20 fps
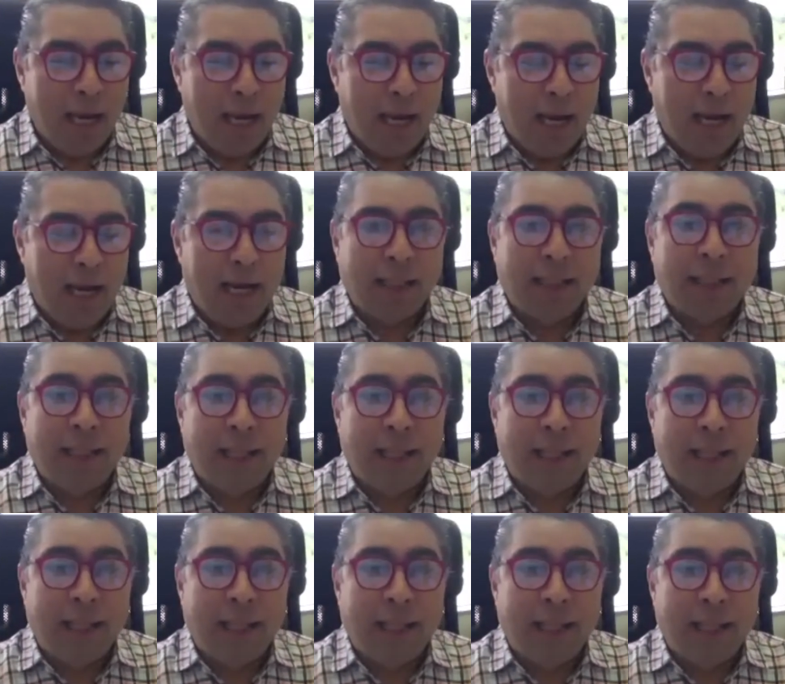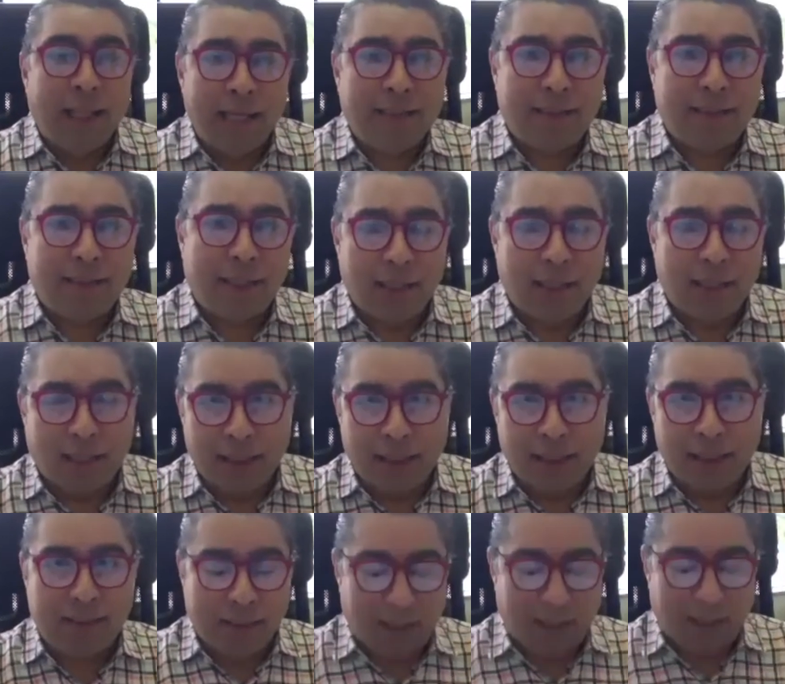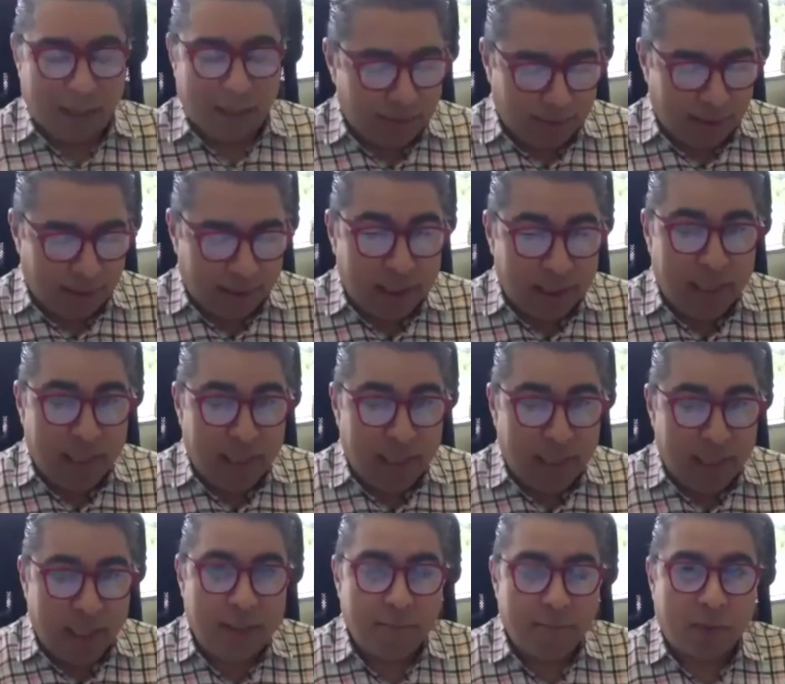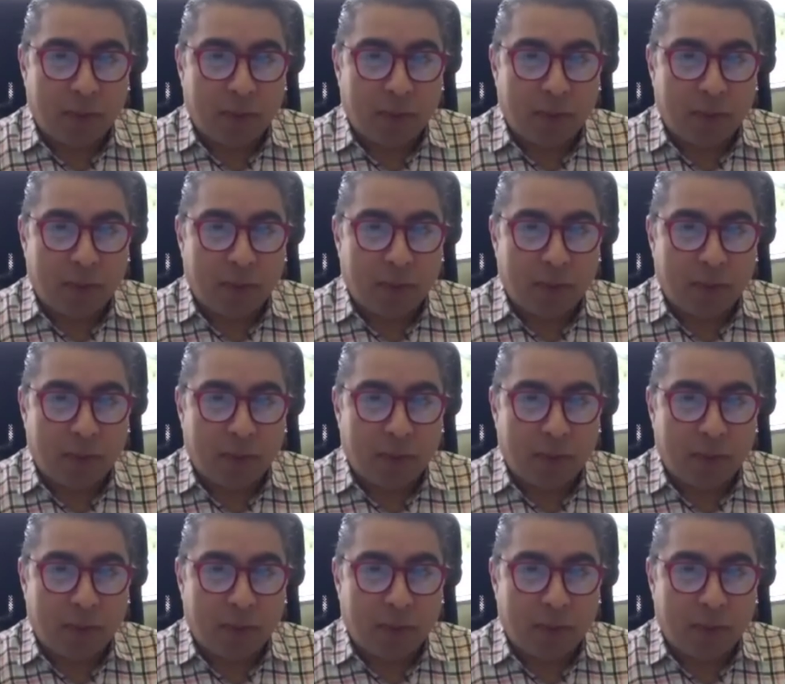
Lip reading: And at least, at the end,